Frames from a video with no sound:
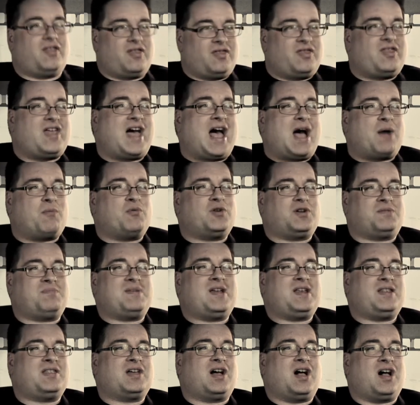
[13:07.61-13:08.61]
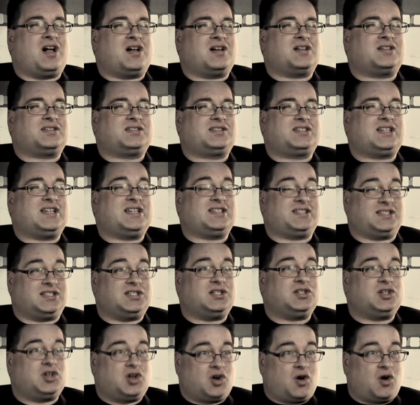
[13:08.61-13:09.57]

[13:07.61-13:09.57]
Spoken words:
that would mean that ours isn't